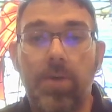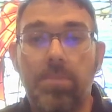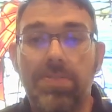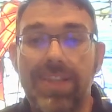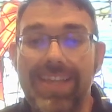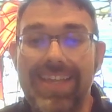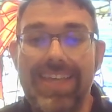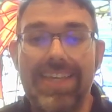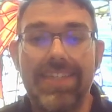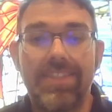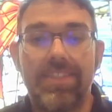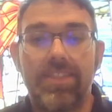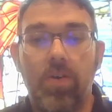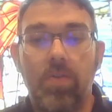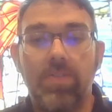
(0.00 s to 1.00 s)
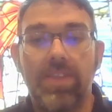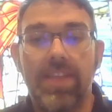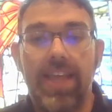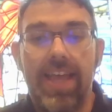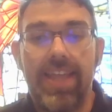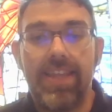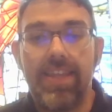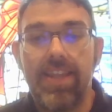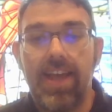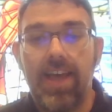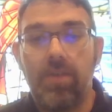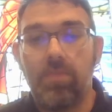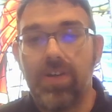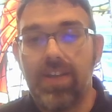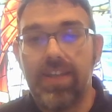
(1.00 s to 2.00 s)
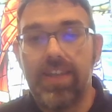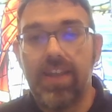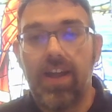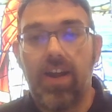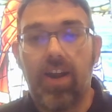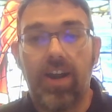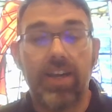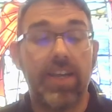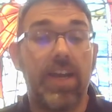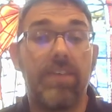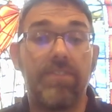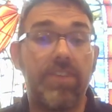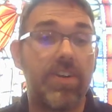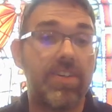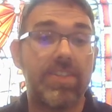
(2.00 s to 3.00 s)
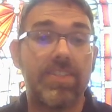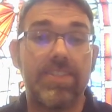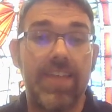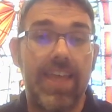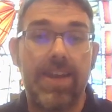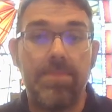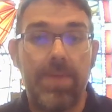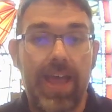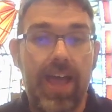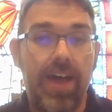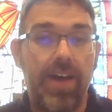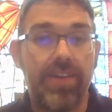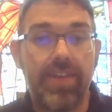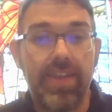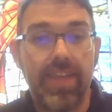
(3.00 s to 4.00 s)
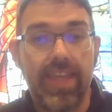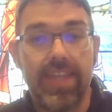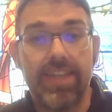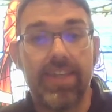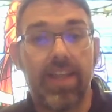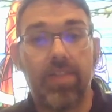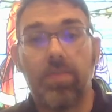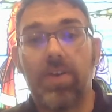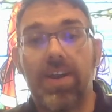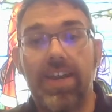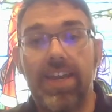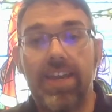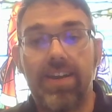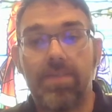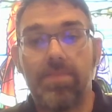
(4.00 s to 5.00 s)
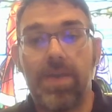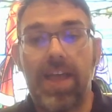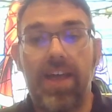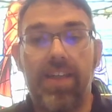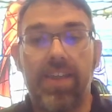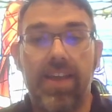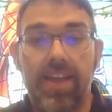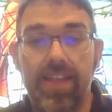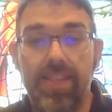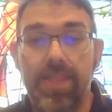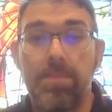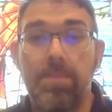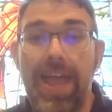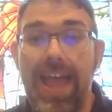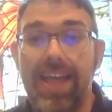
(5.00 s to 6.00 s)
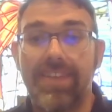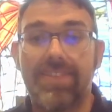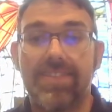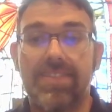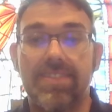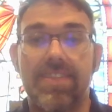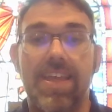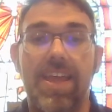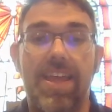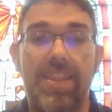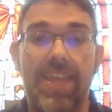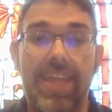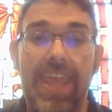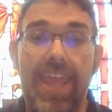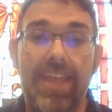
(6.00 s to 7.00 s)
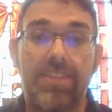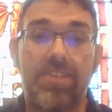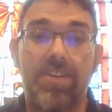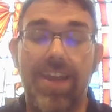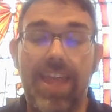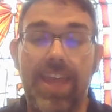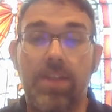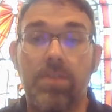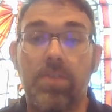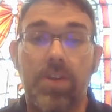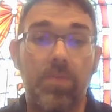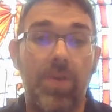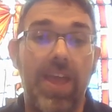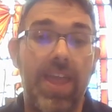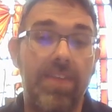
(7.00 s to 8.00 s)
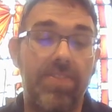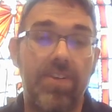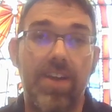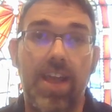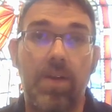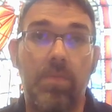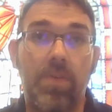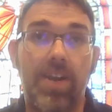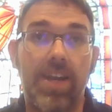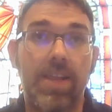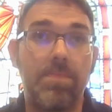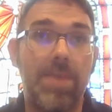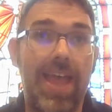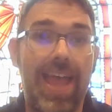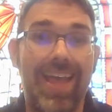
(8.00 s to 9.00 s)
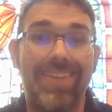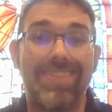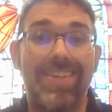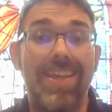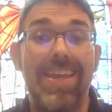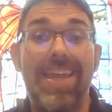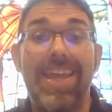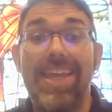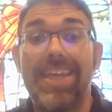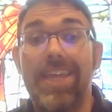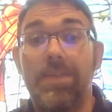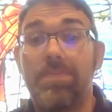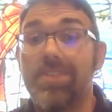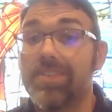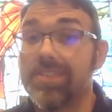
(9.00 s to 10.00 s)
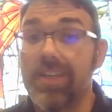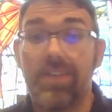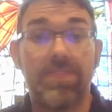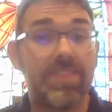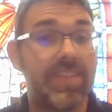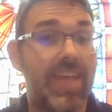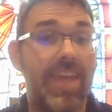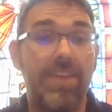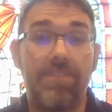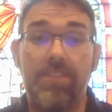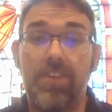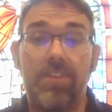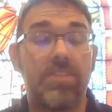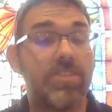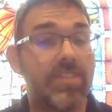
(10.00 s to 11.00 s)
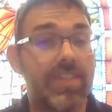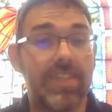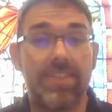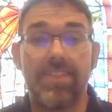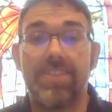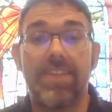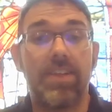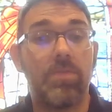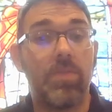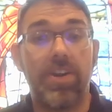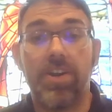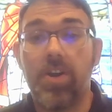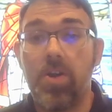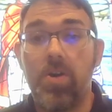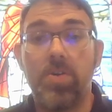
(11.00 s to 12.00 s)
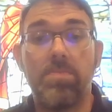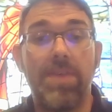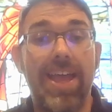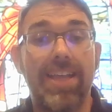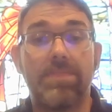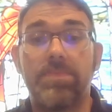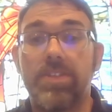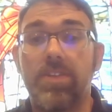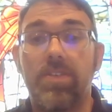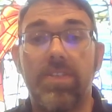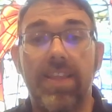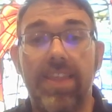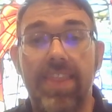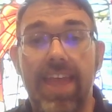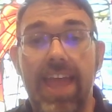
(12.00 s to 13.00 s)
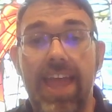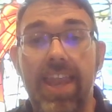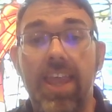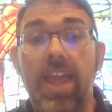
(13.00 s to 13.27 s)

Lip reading: Please don't let what our governor said about in Delaware here about the masks, that they can't turn anyone away if they're not wearing a mask. Keep yourself safe, use your distancing, wear your own mask, but don't let that